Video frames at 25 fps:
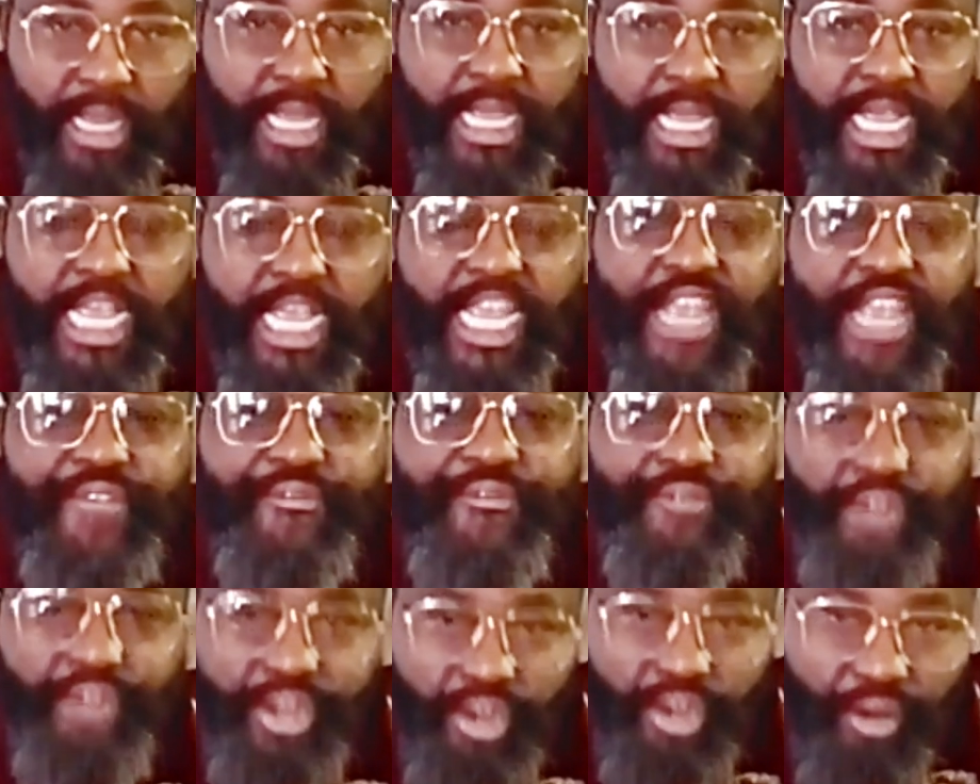a
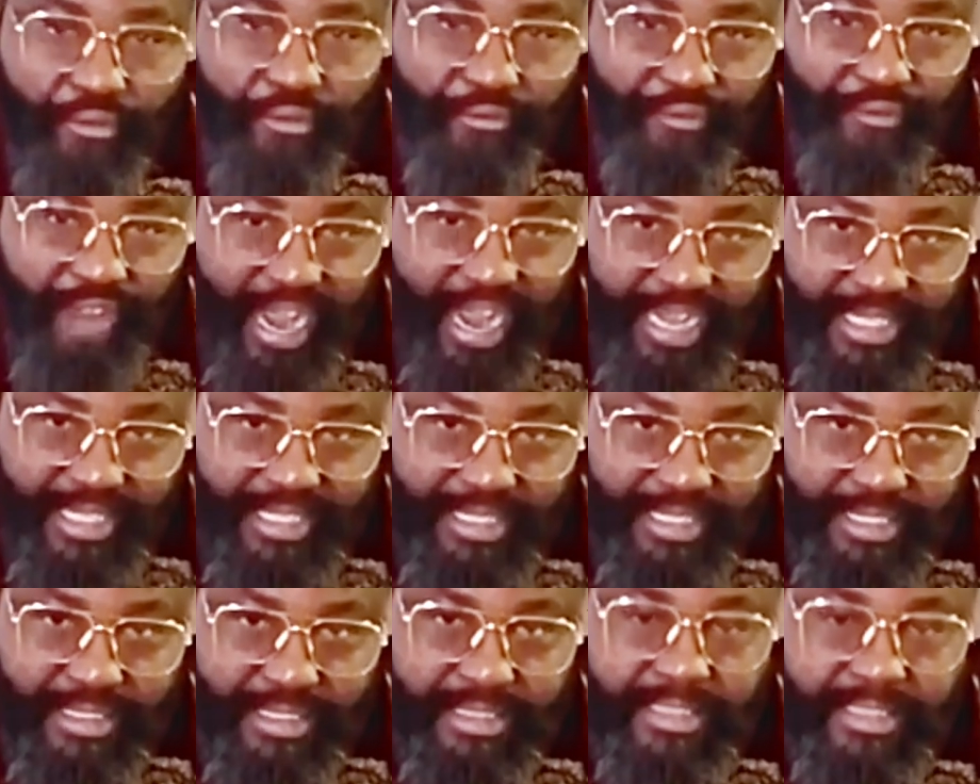freedom
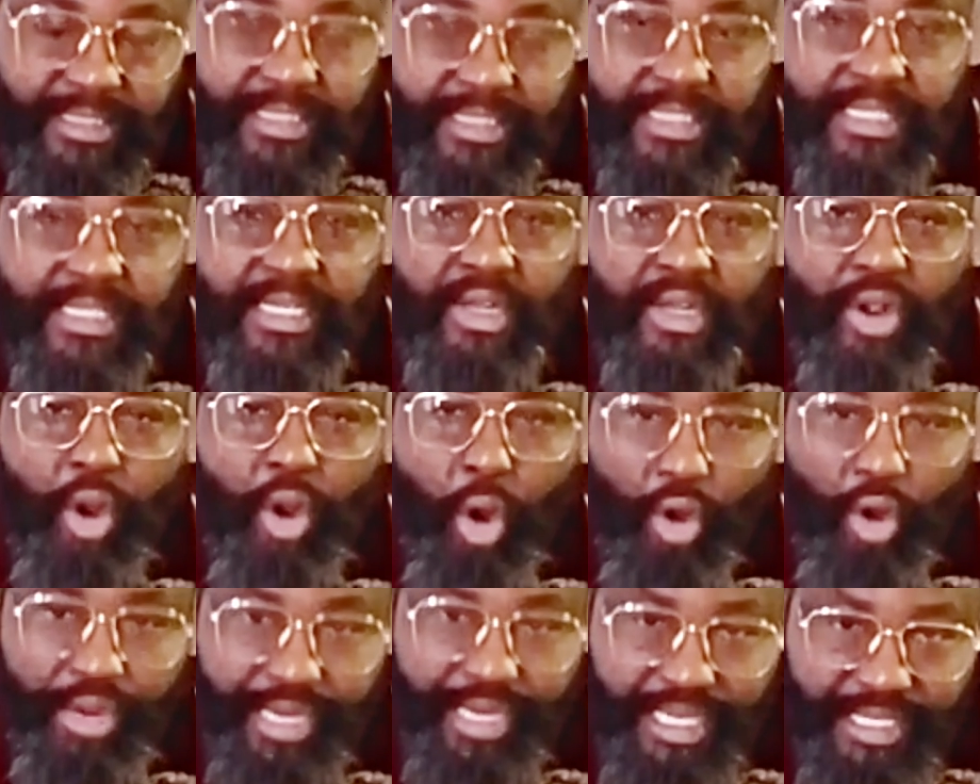fighting
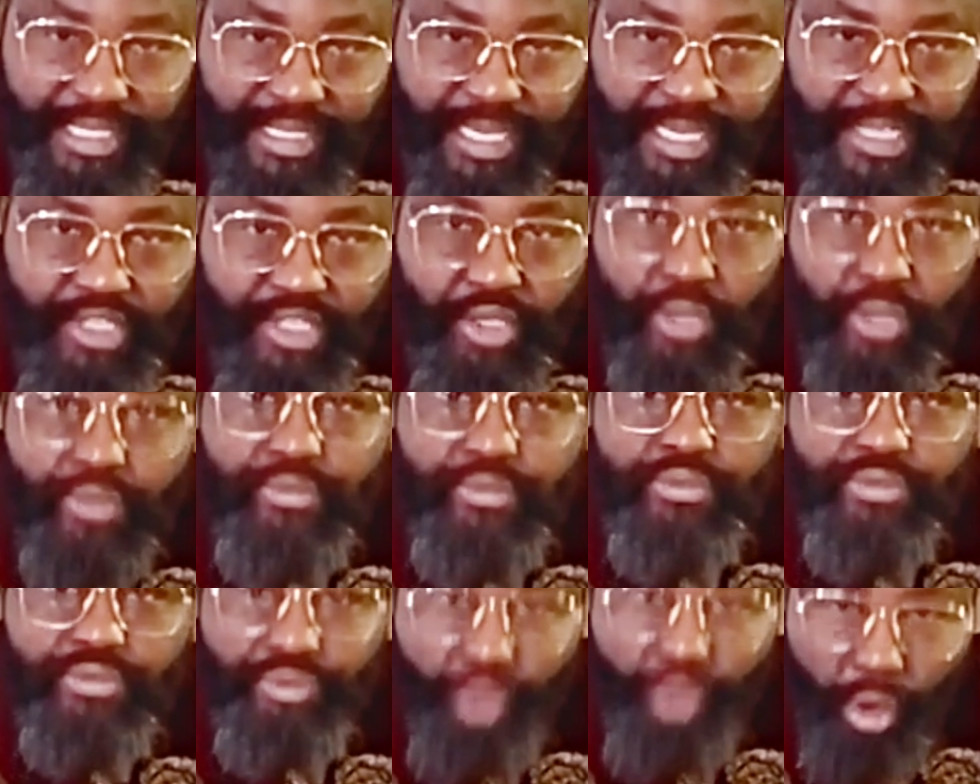
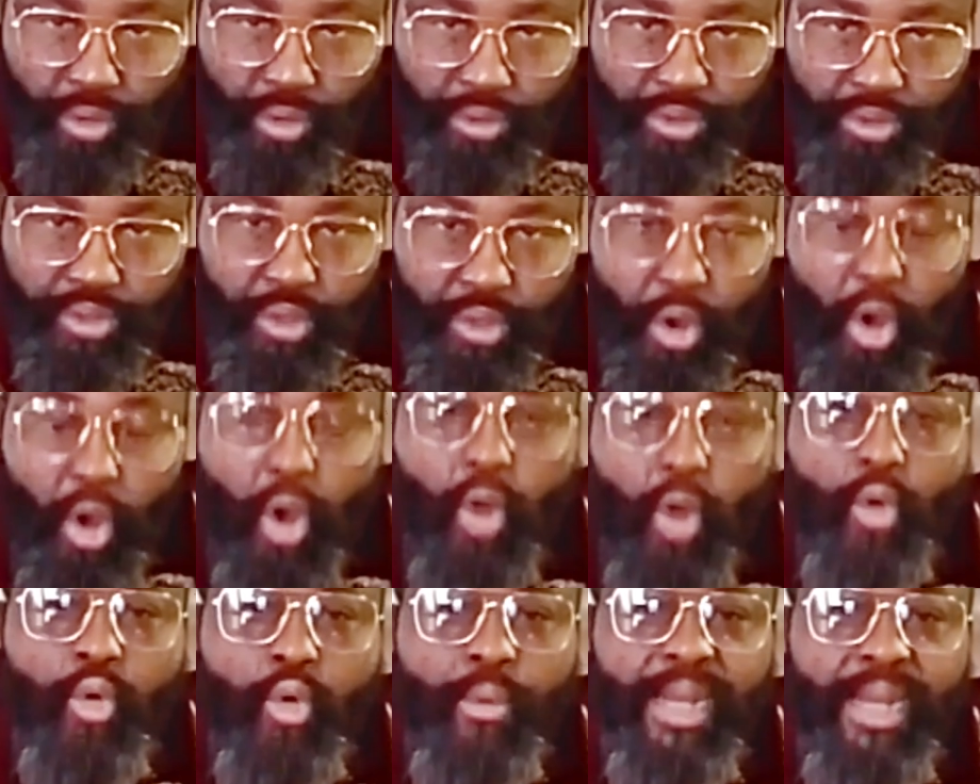organization runs
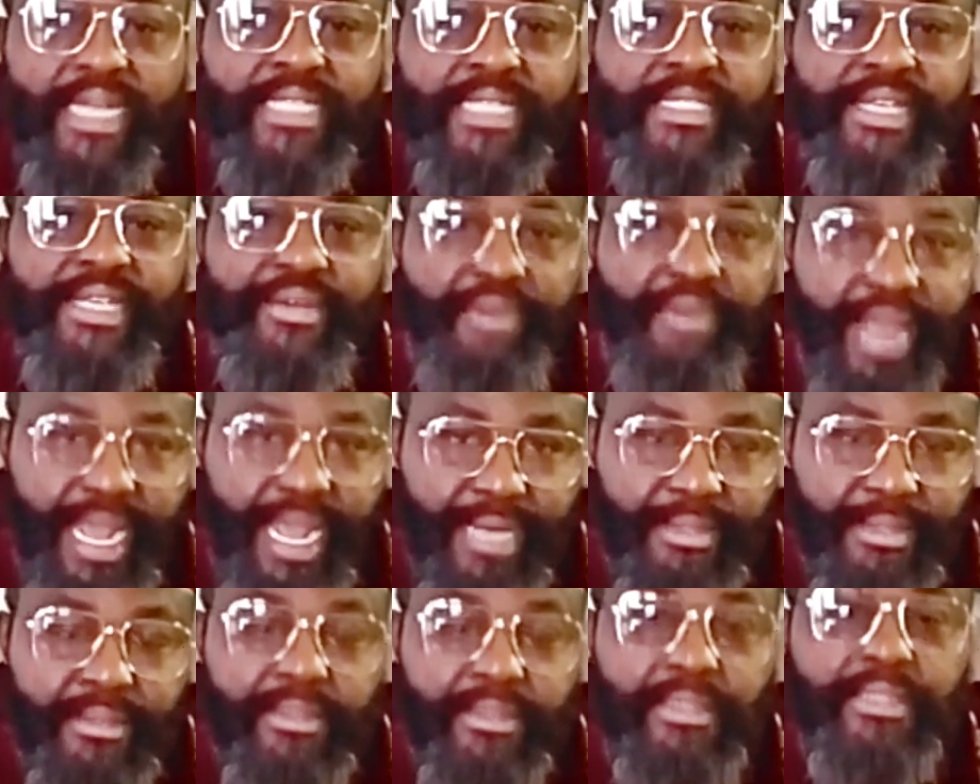or
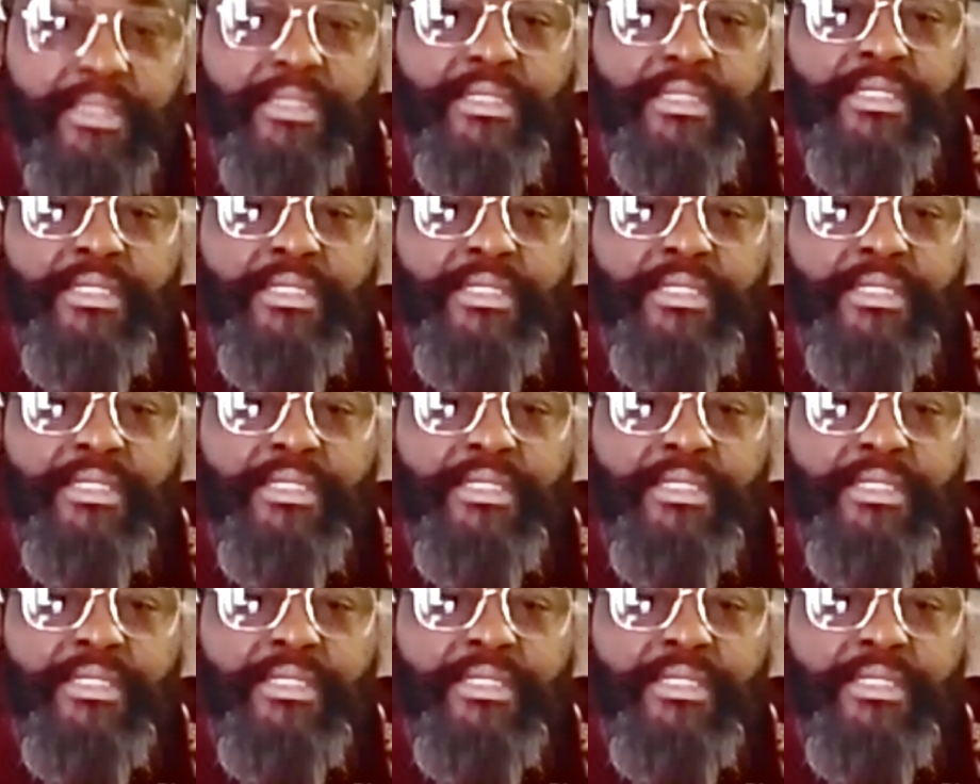humanitarian